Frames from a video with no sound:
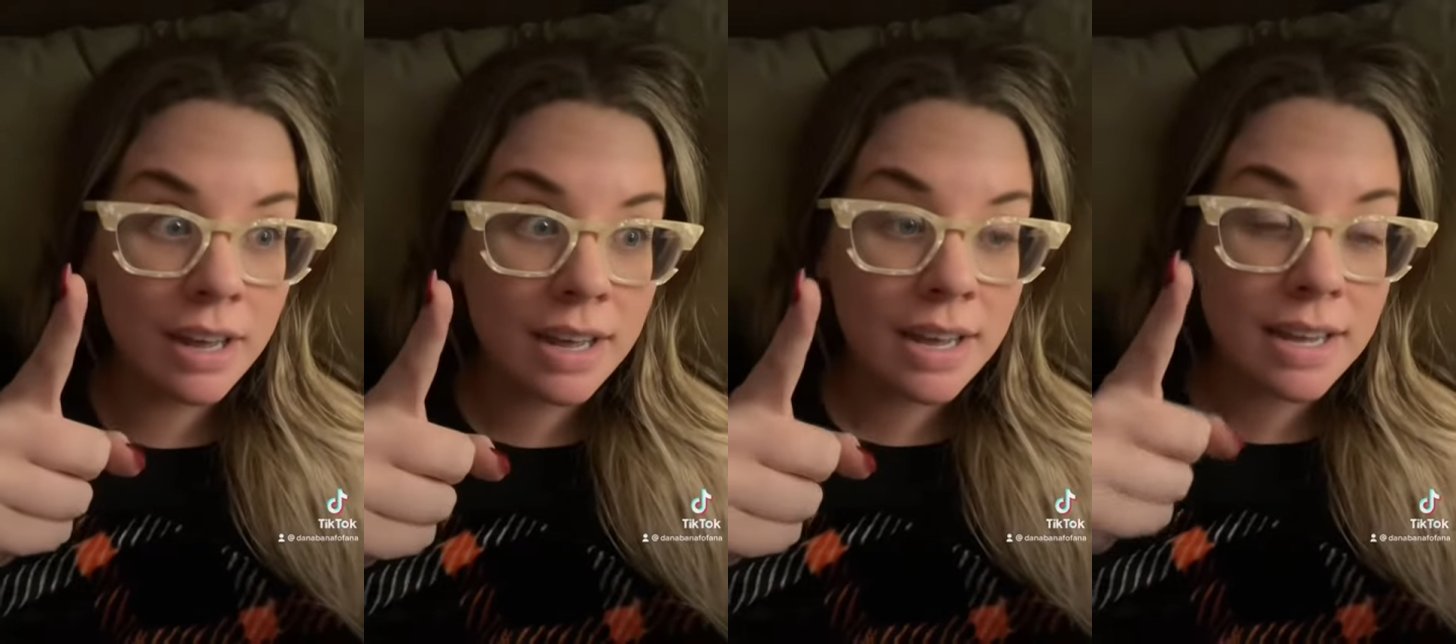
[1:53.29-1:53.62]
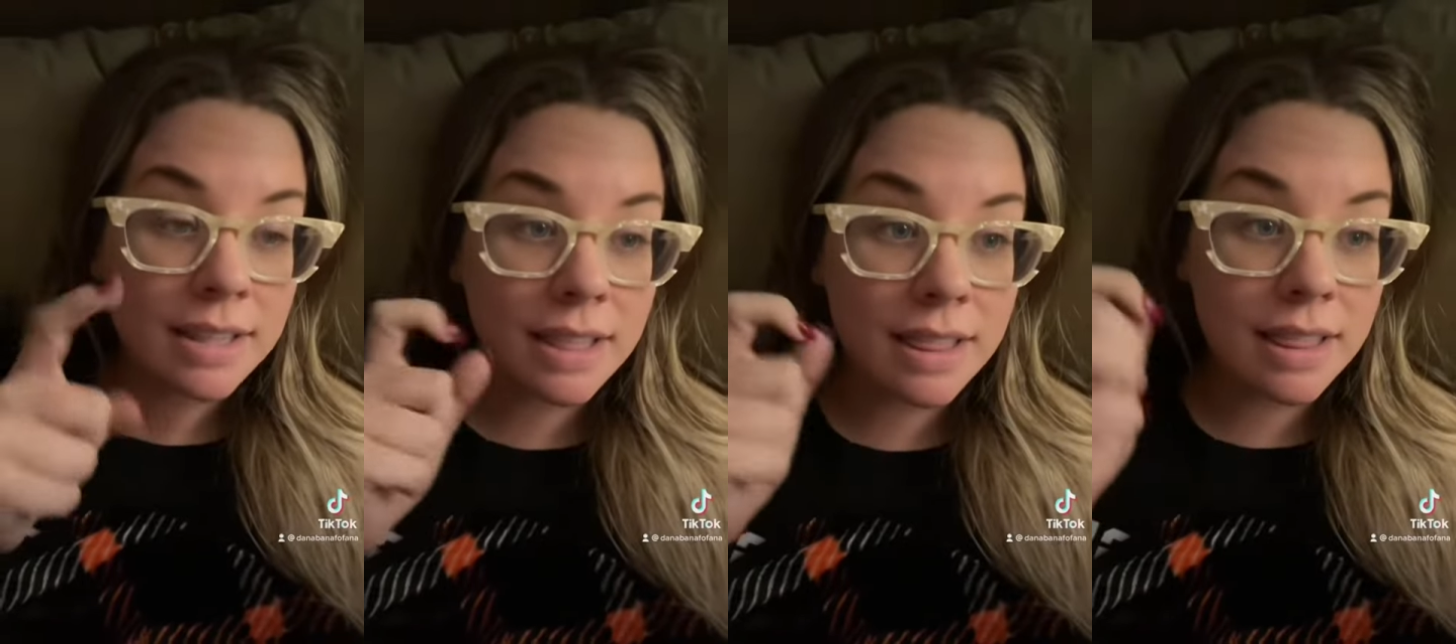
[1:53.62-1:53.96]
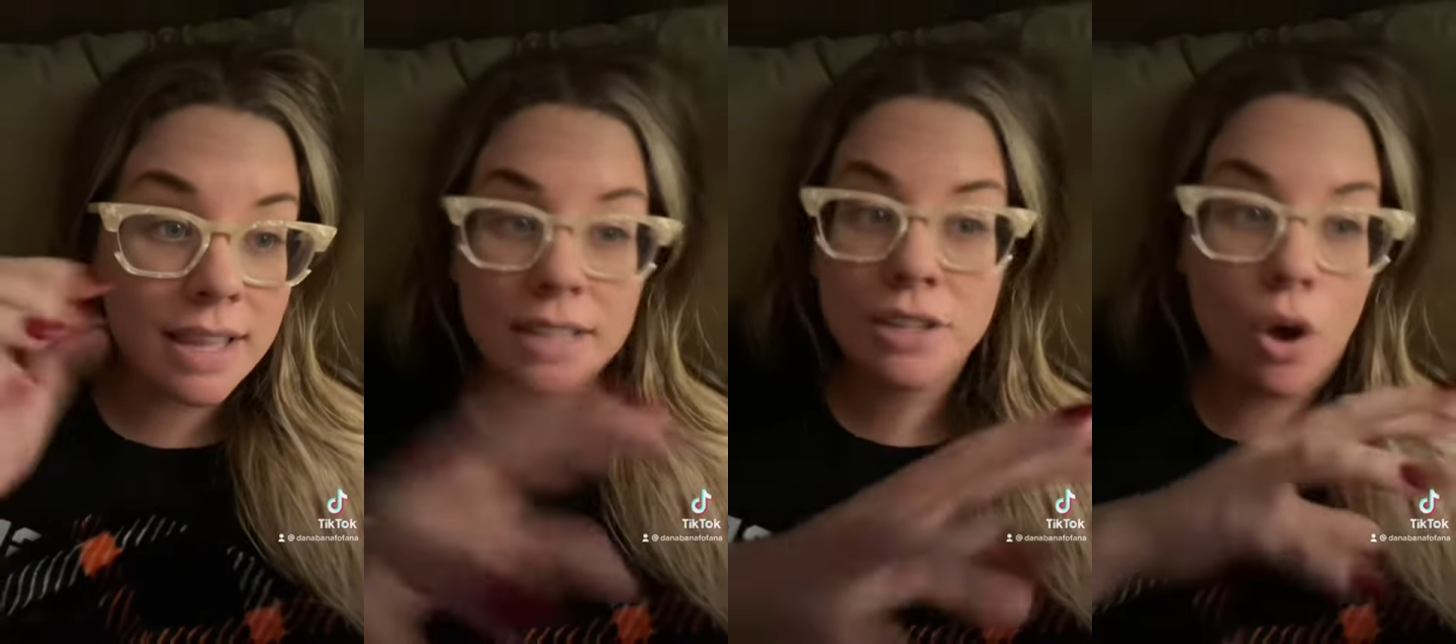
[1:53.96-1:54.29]
that this
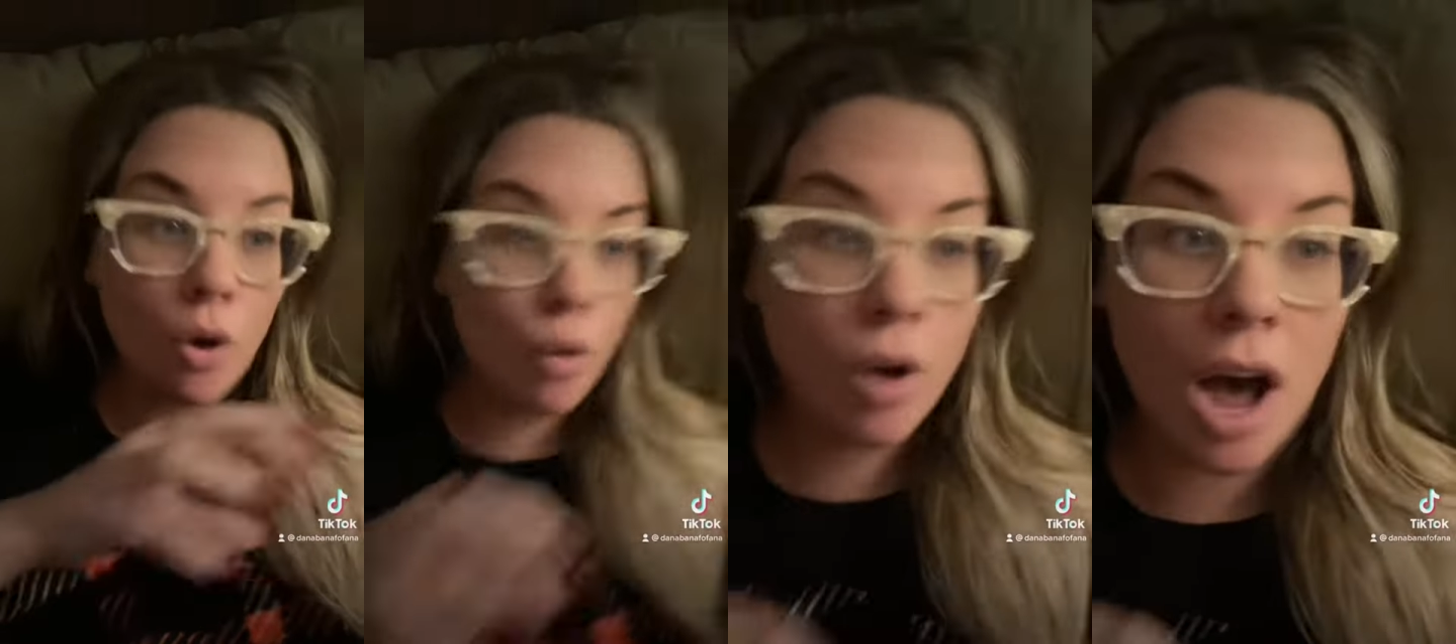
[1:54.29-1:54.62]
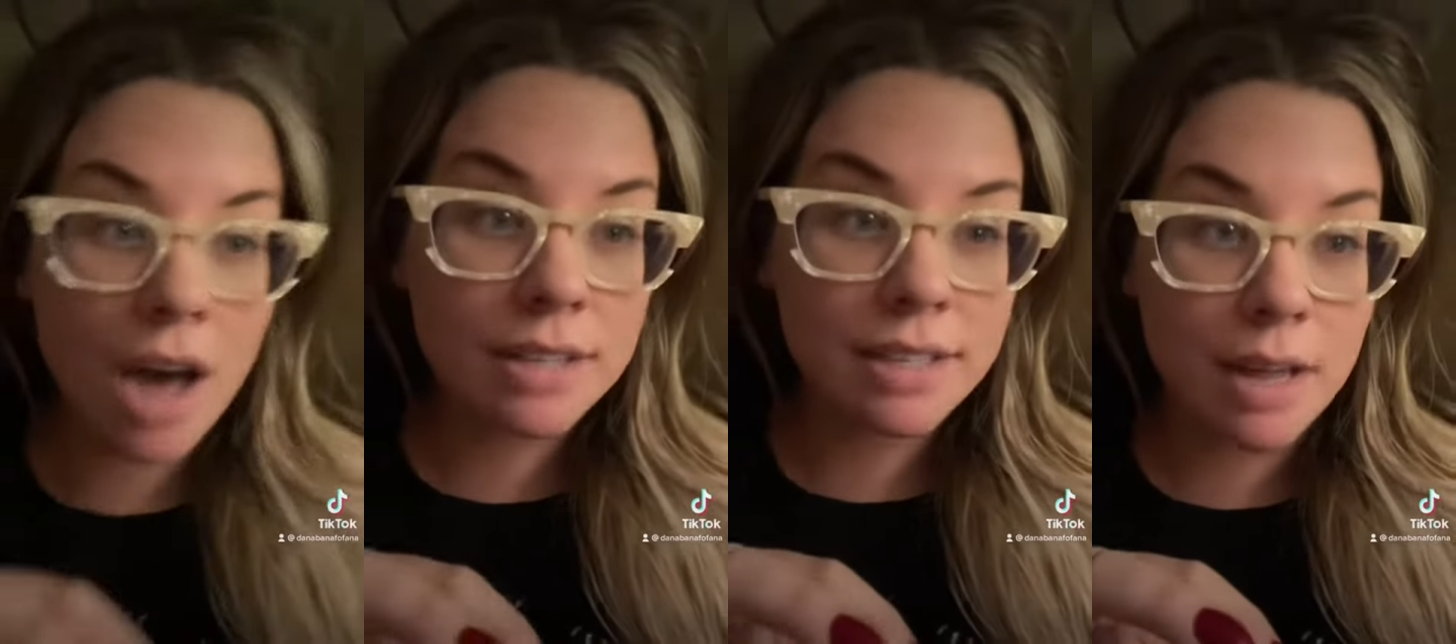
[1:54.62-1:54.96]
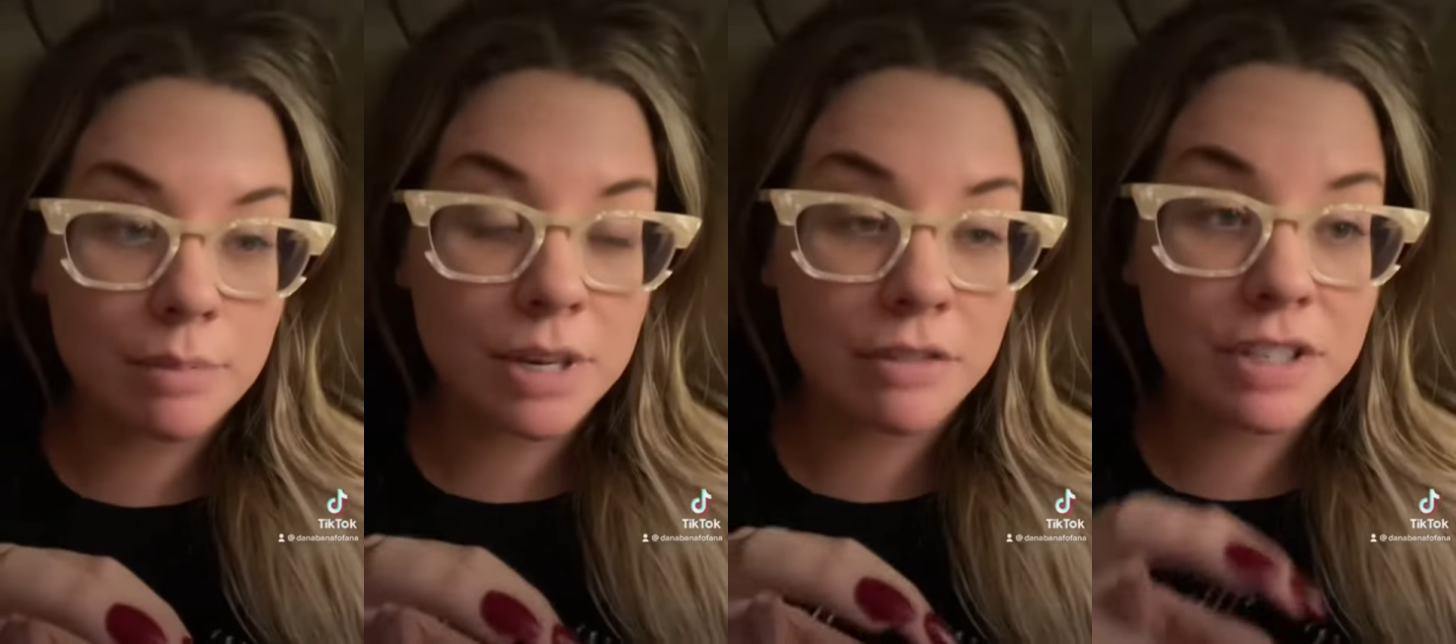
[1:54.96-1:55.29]
whole concept
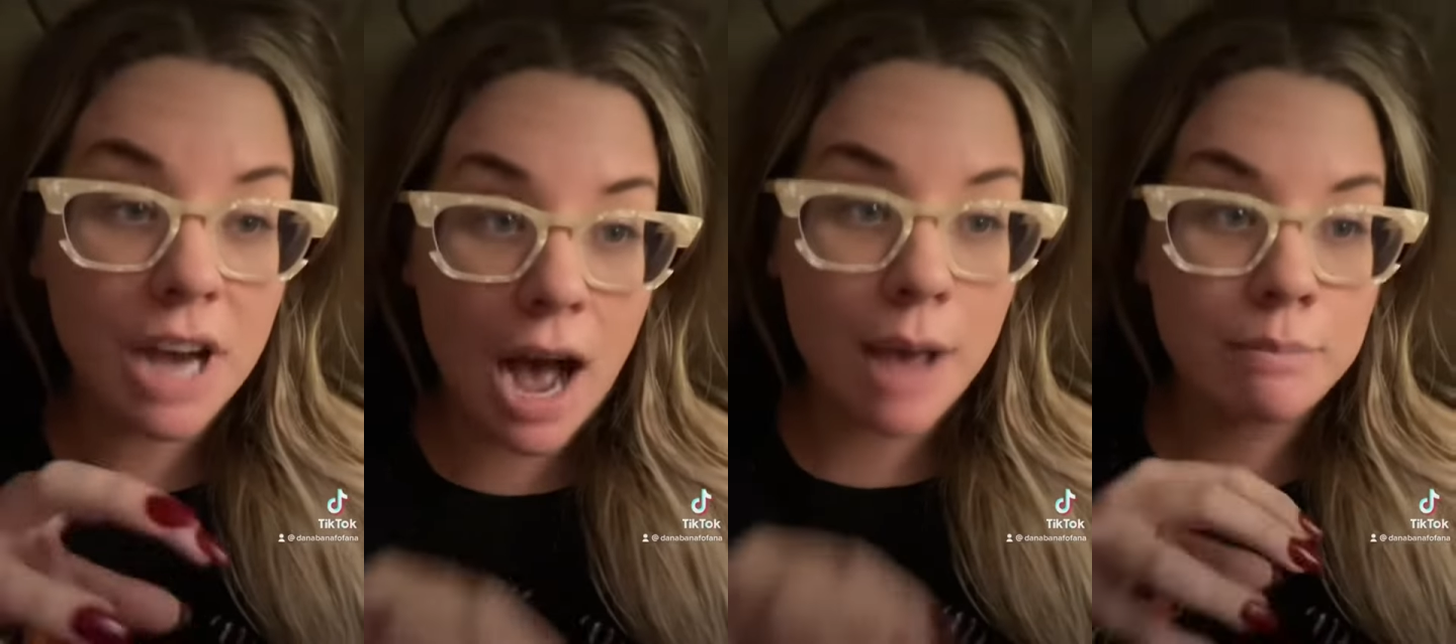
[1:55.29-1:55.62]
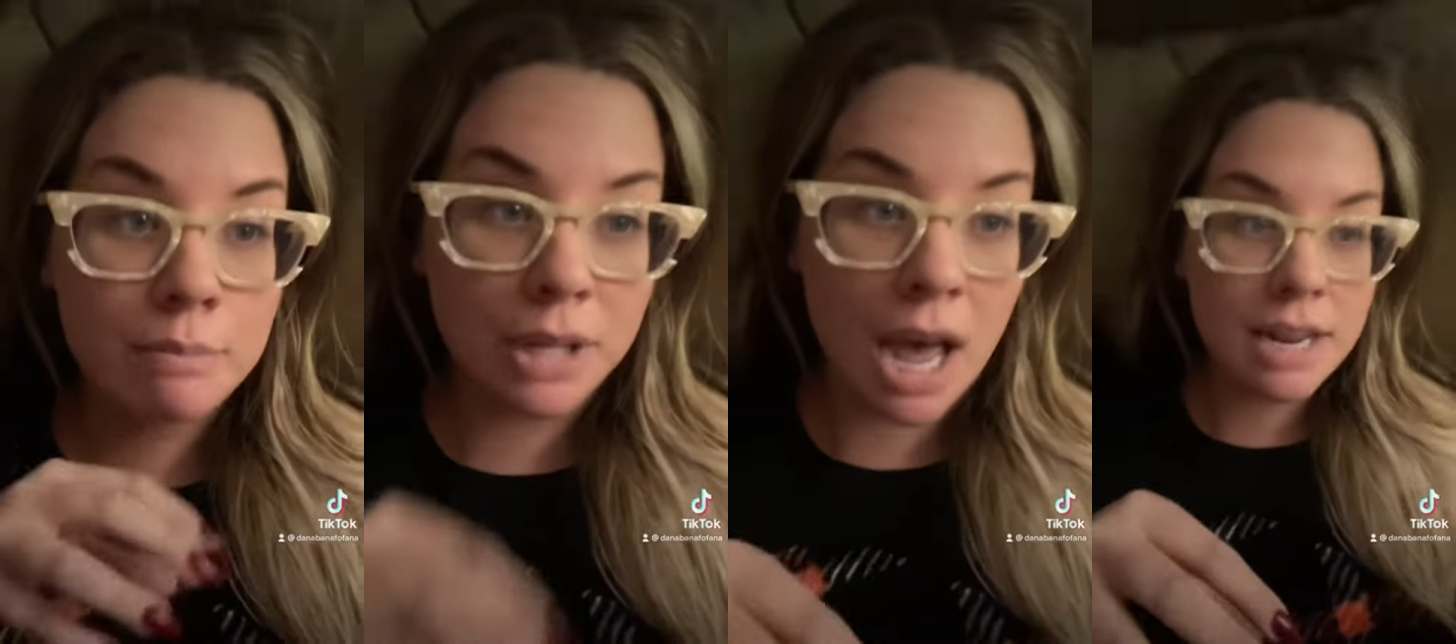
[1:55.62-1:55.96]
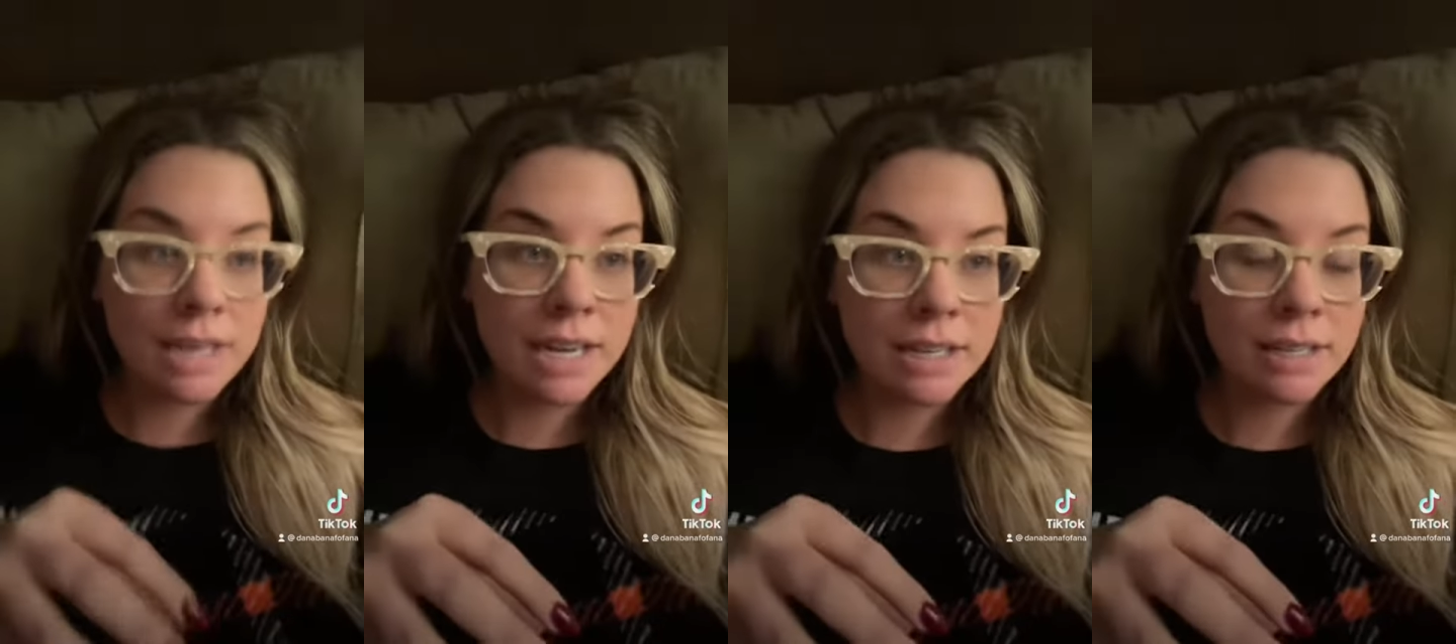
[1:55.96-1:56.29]
of time
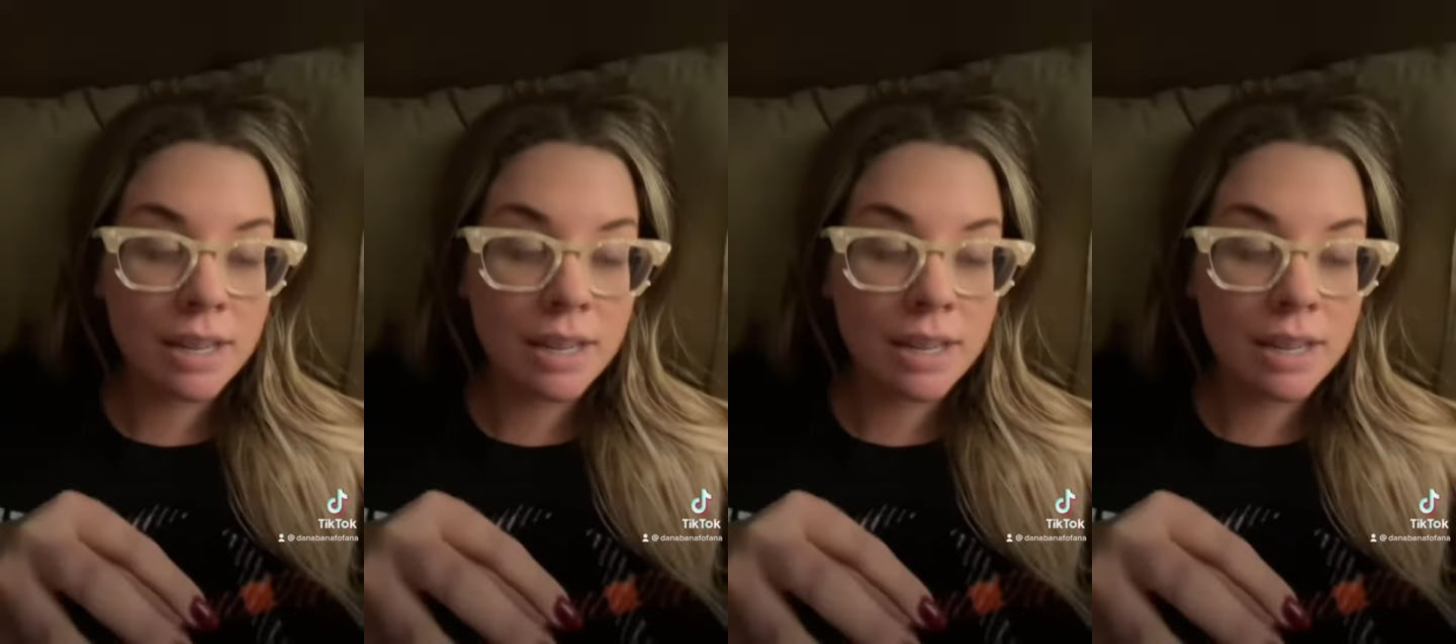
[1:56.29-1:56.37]
blindness